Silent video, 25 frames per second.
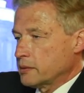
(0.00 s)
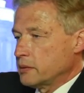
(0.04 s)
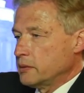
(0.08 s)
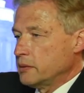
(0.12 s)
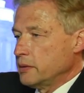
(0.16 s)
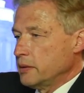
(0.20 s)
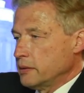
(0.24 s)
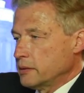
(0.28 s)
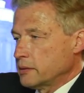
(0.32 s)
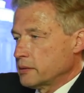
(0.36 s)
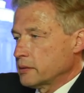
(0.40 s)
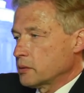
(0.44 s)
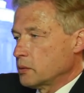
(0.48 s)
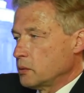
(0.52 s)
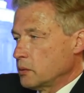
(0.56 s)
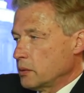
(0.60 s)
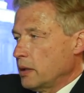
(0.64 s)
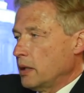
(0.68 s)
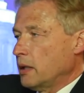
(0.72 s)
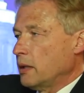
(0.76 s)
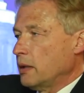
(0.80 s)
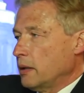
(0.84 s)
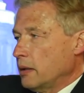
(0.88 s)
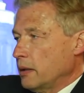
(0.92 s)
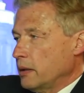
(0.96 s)
needs good
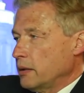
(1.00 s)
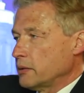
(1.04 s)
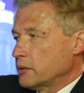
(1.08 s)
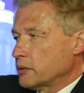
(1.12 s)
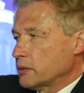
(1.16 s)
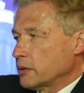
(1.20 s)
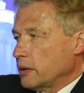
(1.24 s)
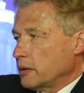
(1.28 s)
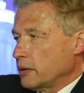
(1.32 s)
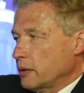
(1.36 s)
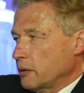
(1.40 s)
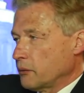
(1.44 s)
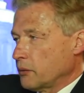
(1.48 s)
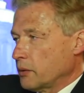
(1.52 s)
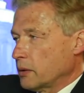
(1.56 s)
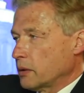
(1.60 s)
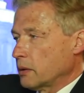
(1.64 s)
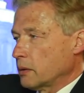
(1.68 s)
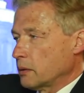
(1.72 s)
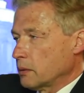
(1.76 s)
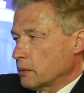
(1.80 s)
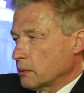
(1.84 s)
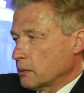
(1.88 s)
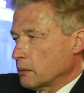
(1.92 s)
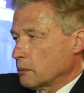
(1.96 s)
allies, and I
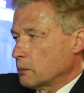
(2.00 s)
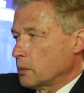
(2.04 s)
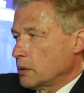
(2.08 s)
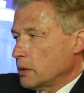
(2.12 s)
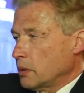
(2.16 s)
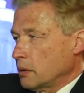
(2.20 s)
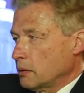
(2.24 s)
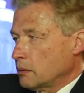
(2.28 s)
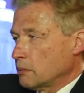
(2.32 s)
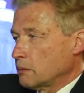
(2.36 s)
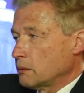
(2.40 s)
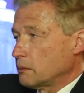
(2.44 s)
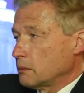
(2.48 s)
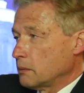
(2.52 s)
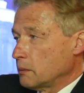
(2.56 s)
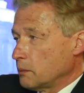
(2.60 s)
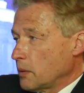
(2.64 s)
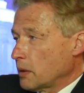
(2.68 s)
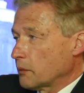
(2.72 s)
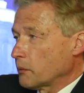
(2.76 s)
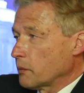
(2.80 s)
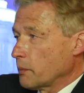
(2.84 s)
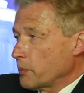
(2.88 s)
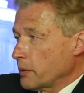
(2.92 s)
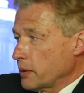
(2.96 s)
think uh, we are
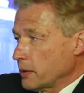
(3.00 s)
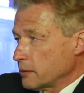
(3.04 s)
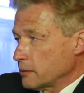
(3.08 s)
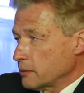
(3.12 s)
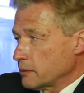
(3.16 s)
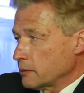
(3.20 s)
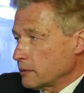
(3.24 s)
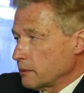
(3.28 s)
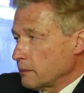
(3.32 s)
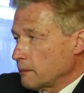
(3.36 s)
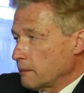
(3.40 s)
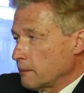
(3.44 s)
among the best.